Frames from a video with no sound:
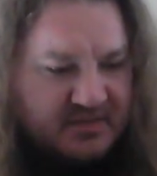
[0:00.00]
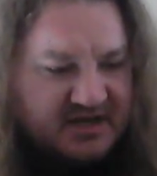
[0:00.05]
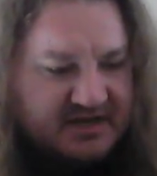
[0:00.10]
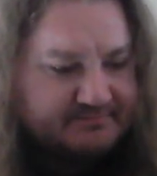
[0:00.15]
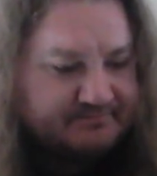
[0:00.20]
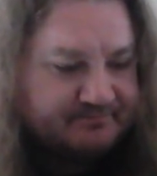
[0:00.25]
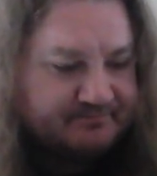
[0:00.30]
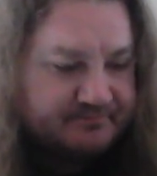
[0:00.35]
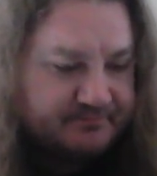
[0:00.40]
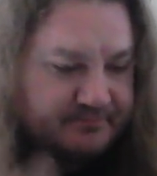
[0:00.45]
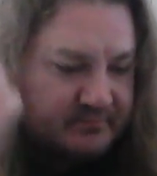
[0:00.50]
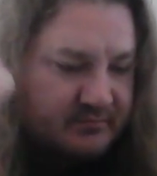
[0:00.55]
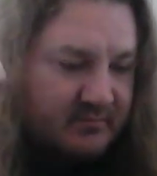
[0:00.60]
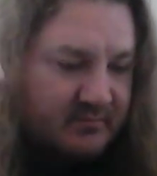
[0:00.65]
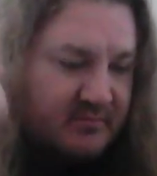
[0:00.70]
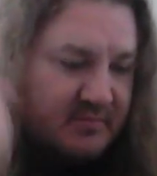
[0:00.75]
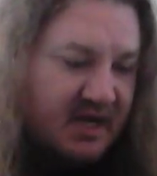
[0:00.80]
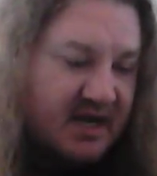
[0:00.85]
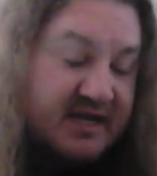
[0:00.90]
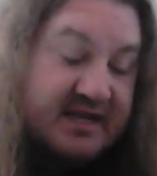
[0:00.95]
But
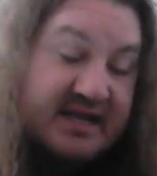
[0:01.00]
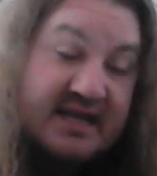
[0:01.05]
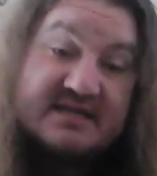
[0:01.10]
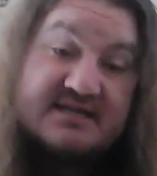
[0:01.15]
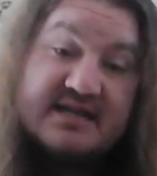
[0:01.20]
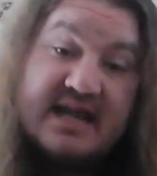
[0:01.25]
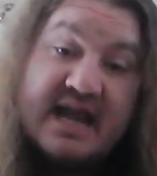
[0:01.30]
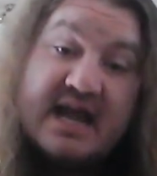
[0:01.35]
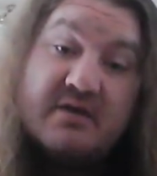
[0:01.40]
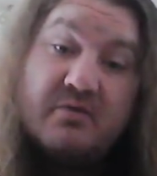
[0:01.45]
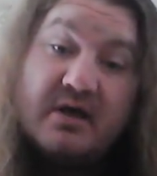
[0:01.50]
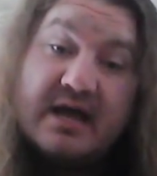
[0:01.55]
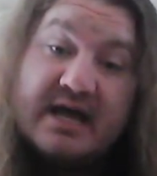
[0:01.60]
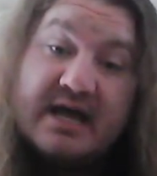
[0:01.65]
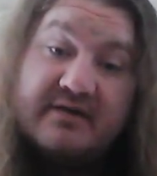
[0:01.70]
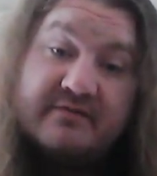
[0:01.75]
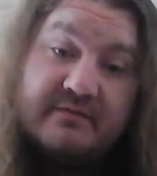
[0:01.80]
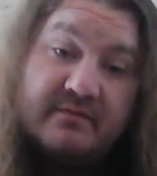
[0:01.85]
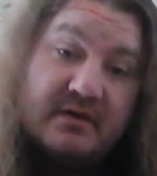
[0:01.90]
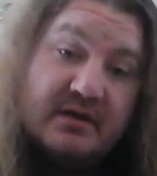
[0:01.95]
I guess, yeah,
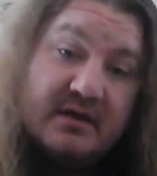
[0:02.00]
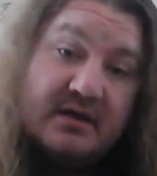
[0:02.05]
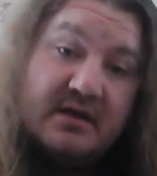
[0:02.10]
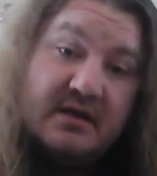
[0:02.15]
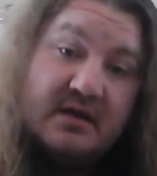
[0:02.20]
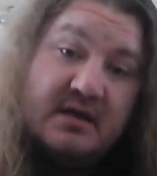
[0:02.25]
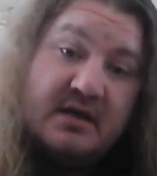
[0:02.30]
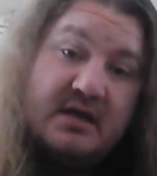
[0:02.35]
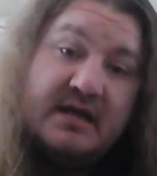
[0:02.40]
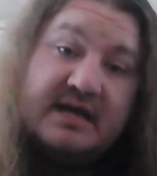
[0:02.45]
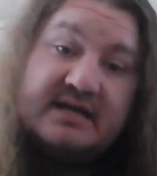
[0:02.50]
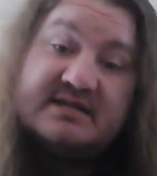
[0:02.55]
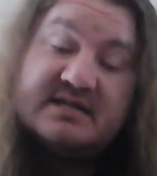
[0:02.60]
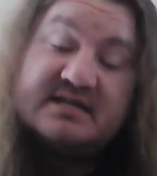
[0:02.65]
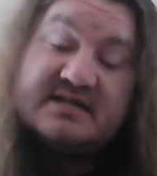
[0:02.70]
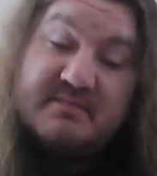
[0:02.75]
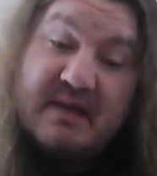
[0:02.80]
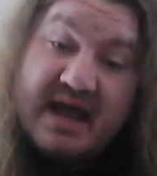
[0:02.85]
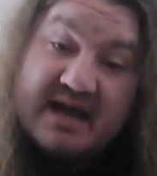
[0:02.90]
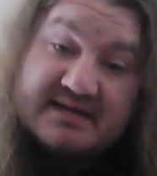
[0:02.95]

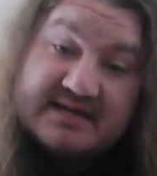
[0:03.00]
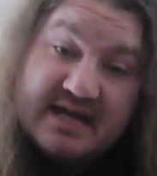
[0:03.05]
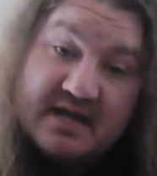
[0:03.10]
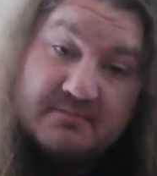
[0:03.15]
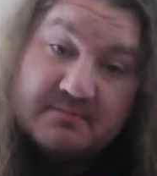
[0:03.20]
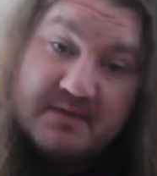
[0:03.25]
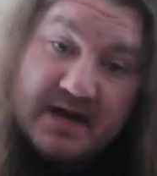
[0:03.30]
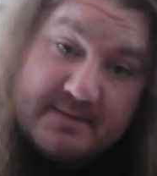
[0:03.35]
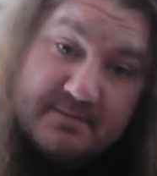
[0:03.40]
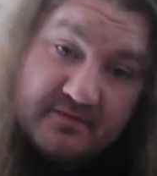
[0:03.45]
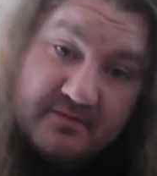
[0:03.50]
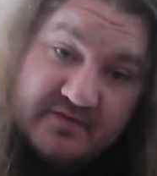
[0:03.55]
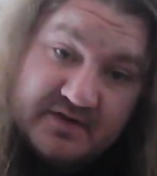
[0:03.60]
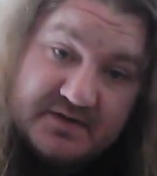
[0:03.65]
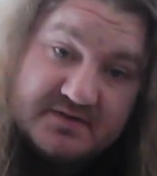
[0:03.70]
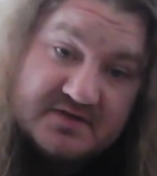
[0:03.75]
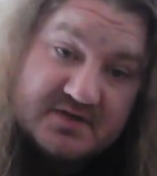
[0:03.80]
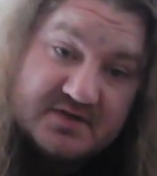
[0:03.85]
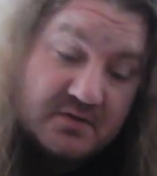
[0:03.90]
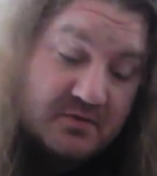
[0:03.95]
it's a SmackDown
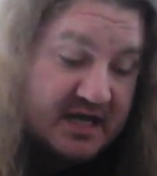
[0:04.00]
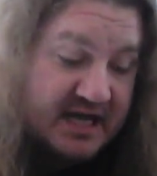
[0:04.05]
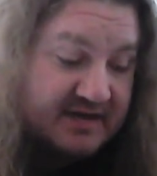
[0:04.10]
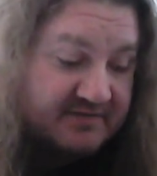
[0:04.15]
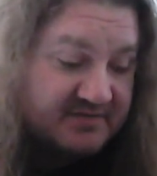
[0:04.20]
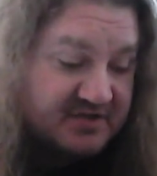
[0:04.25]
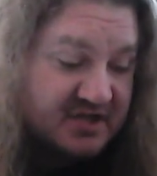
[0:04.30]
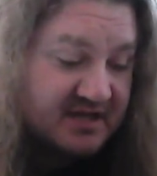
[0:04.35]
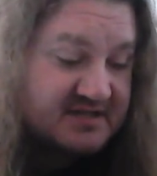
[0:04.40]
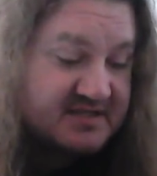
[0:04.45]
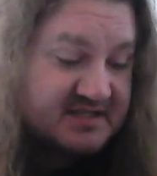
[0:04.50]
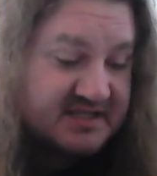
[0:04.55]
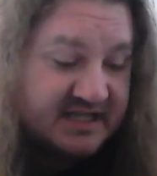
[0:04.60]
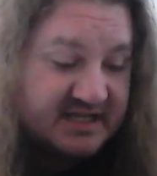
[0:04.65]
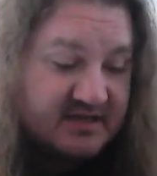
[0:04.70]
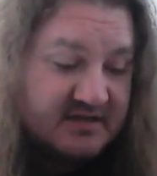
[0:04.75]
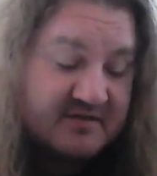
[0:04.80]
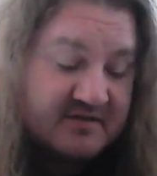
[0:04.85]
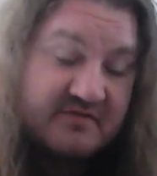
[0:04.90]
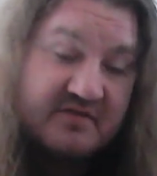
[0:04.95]
pay-per-view, so we'll have John
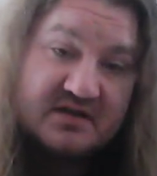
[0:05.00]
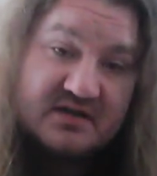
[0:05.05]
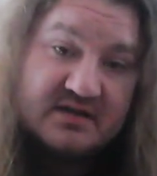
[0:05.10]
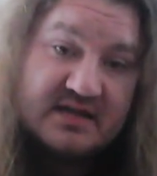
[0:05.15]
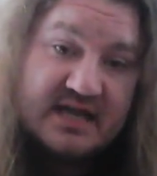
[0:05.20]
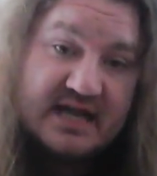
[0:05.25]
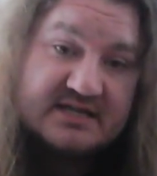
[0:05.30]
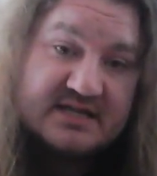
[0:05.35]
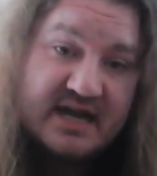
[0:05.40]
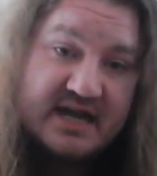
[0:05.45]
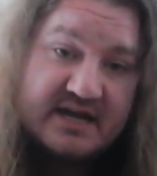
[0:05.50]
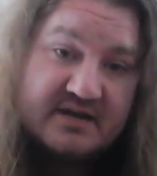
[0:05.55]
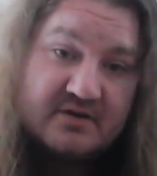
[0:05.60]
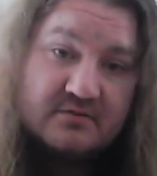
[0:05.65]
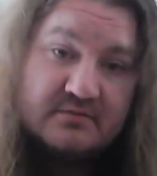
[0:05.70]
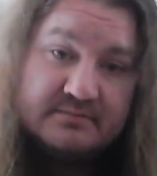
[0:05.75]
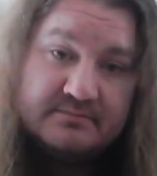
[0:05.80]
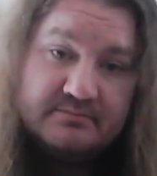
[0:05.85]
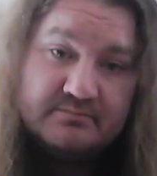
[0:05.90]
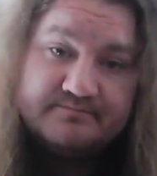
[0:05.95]
Cena defending that
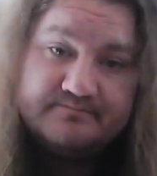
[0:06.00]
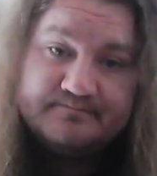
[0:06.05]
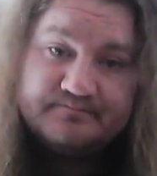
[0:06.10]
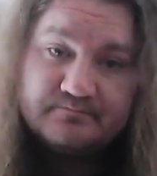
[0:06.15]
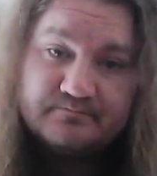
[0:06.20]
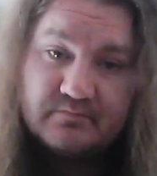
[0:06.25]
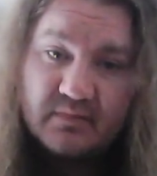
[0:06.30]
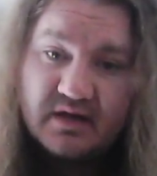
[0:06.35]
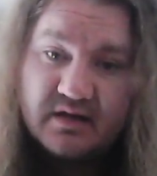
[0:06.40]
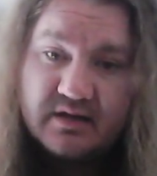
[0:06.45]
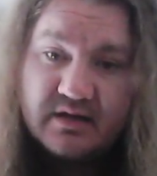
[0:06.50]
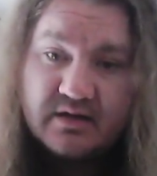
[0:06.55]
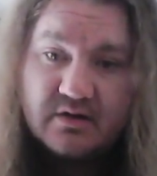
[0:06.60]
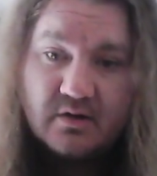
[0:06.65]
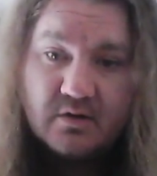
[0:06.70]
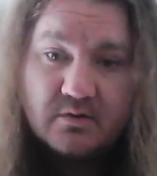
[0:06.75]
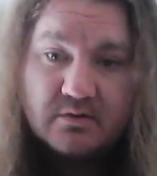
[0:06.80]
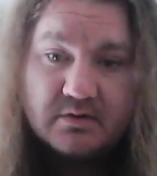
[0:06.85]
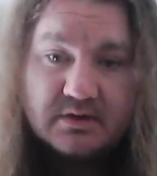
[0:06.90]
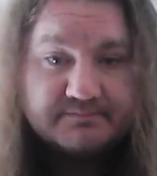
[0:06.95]
title,
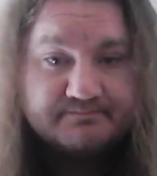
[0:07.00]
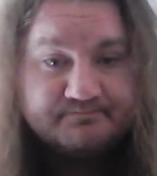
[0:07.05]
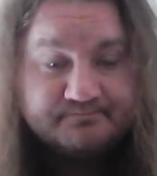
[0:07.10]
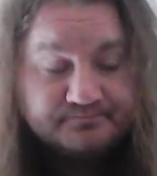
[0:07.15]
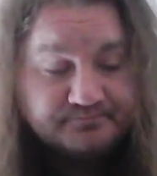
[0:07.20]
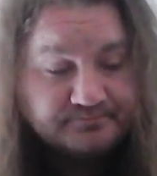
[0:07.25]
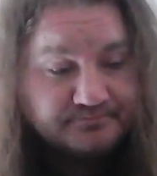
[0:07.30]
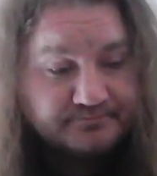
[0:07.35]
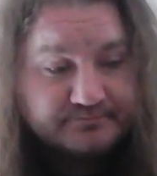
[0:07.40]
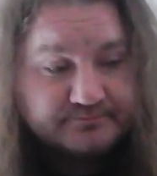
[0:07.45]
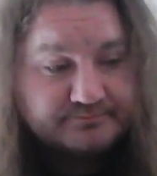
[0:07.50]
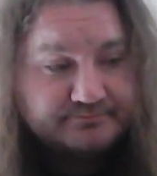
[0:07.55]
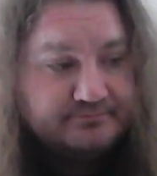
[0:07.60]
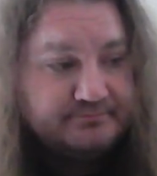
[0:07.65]
and